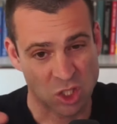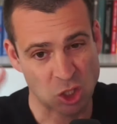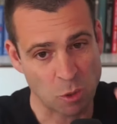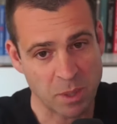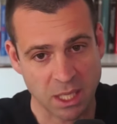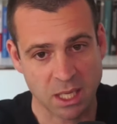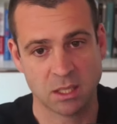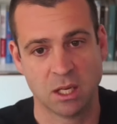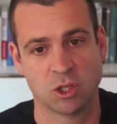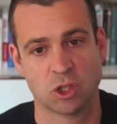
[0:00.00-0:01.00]
zooming
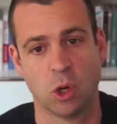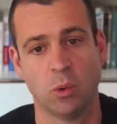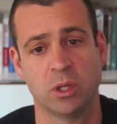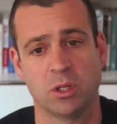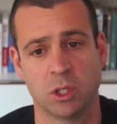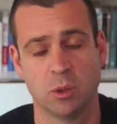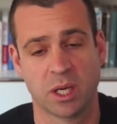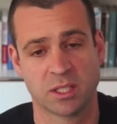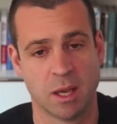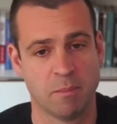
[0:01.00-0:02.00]
in and showing
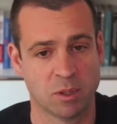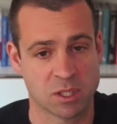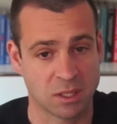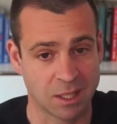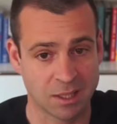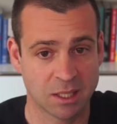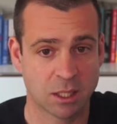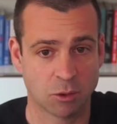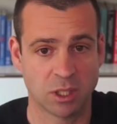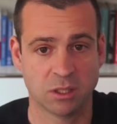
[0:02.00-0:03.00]
you examples and the
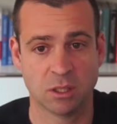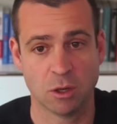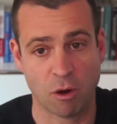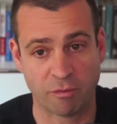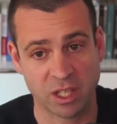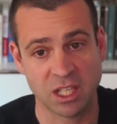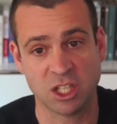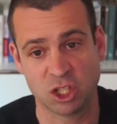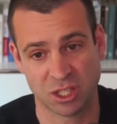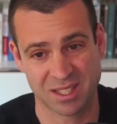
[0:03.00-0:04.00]
nitty-gritty of
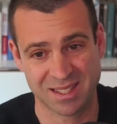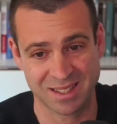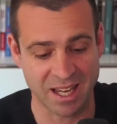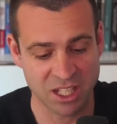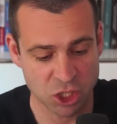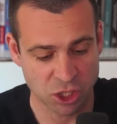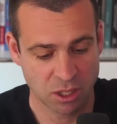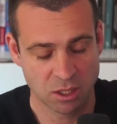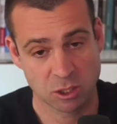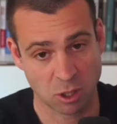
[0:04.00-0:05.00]
each
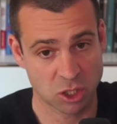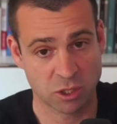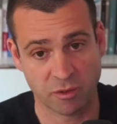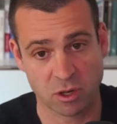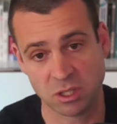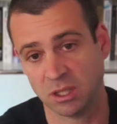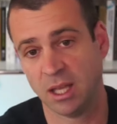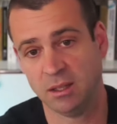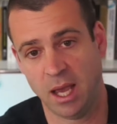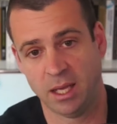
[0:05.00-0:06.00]
stage, strategy first
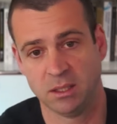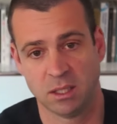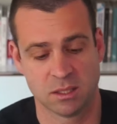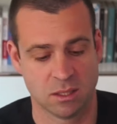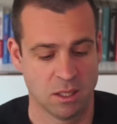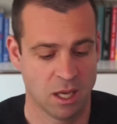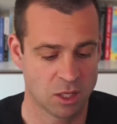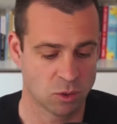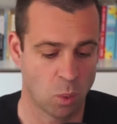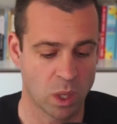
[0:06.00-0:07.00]
and then tactics,
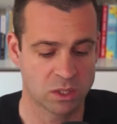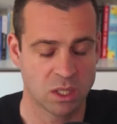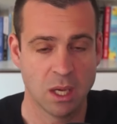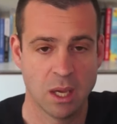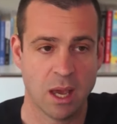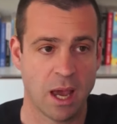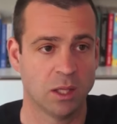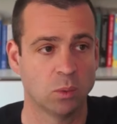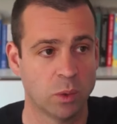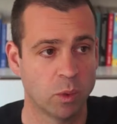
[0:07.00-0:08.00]
as always.
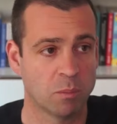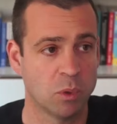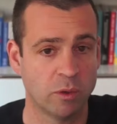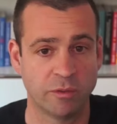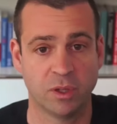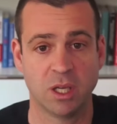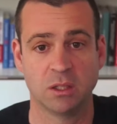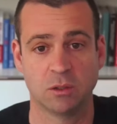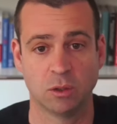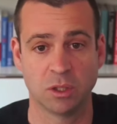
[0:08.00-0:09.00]
And we will move
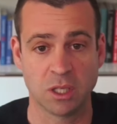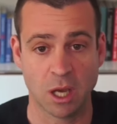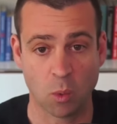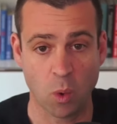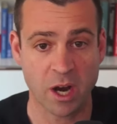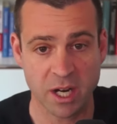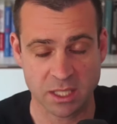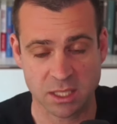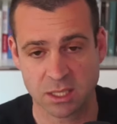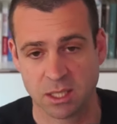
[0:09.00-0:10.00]
into the
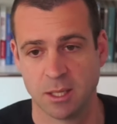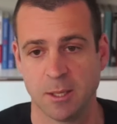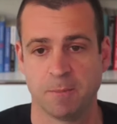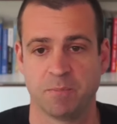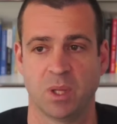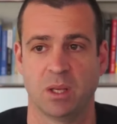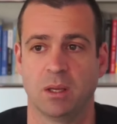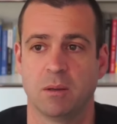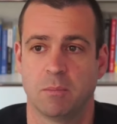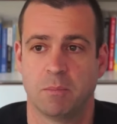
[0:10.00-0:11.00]
awareness
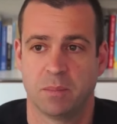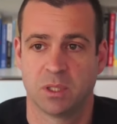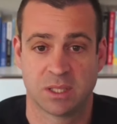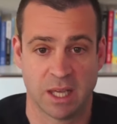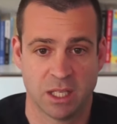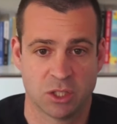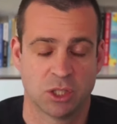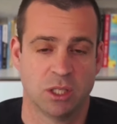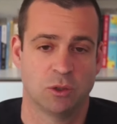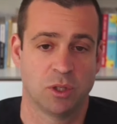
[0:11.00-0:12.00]

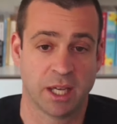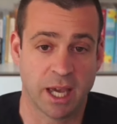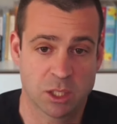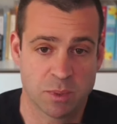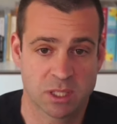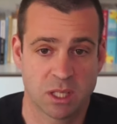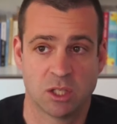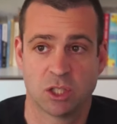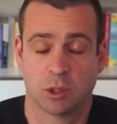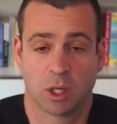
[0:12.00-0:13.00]
stage, into the engagement
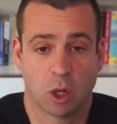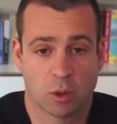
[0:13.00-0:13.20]
stage, into